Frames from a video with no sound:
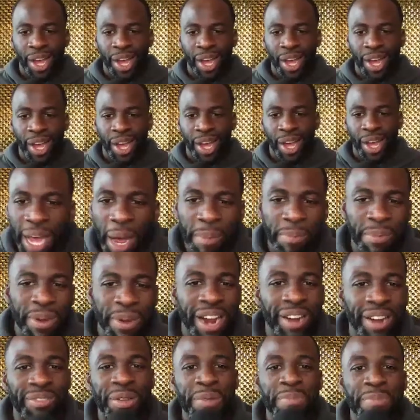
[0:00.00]
What's up,
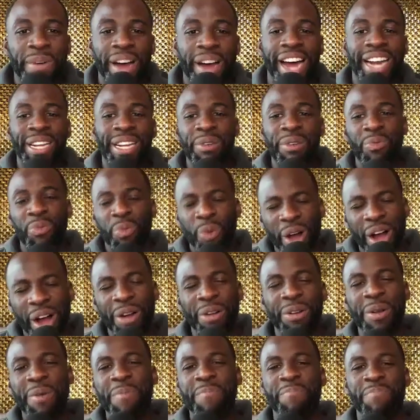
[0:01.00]
everybody?
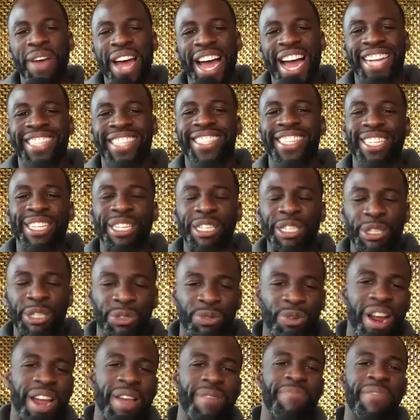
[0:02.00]
Welcome back to the
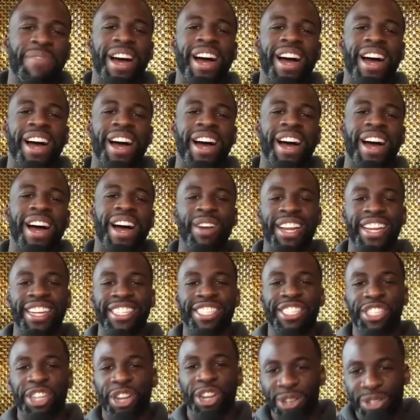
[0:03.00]
Draymond Green
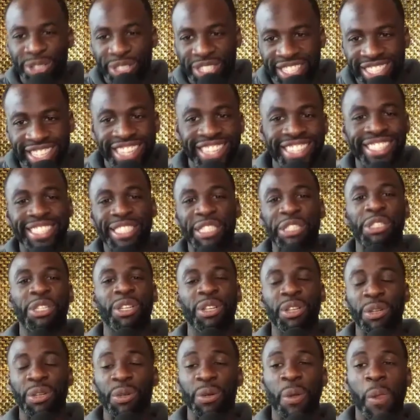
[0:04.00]
Show, Season
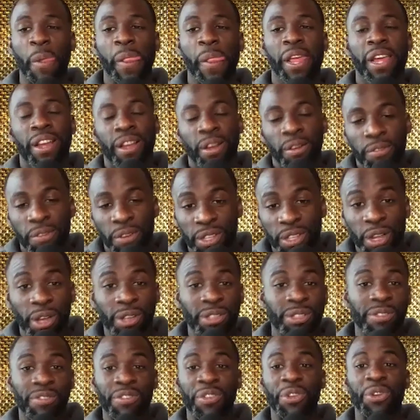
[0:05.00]
2. For those
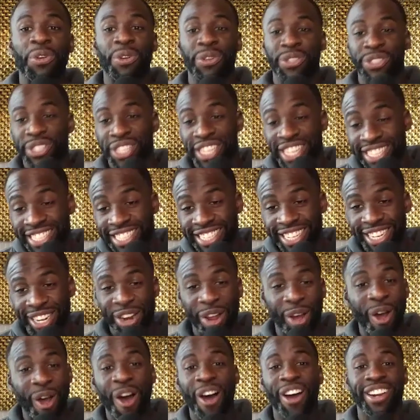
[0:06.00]
of you who's listening
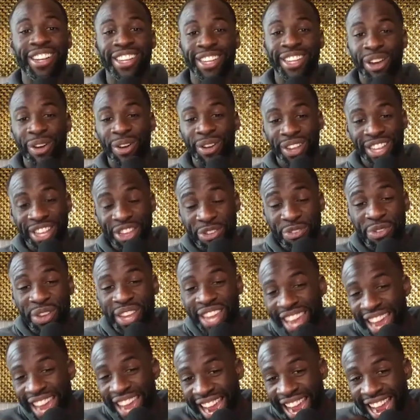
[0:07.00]
on audio, you
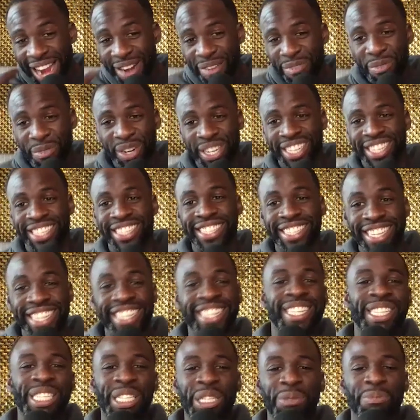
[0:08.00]
can't really see
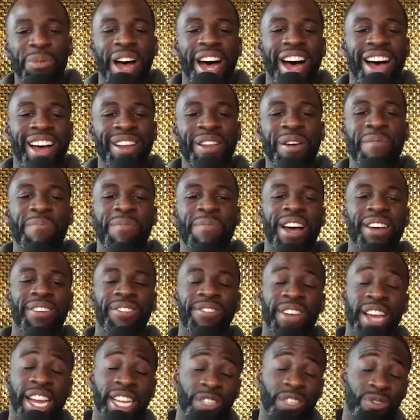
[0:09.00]
the smile on my
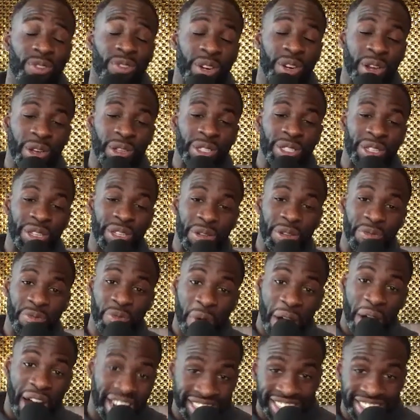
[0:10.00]
face. For those of you
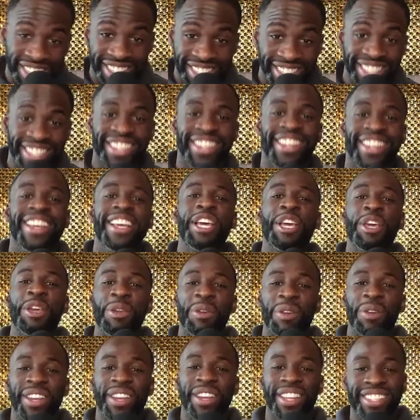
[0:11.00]
watching,
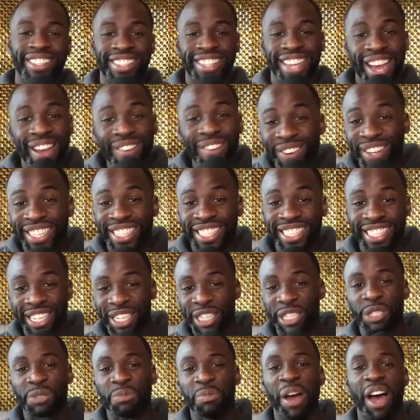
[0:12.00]
you can definitely see the
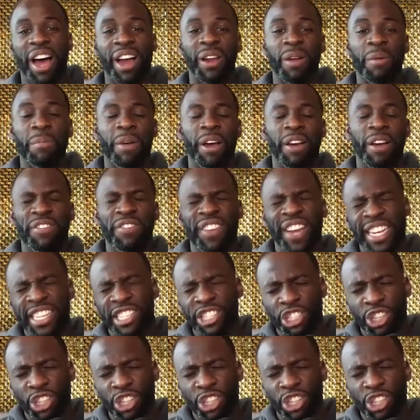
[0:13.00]
smile on my face.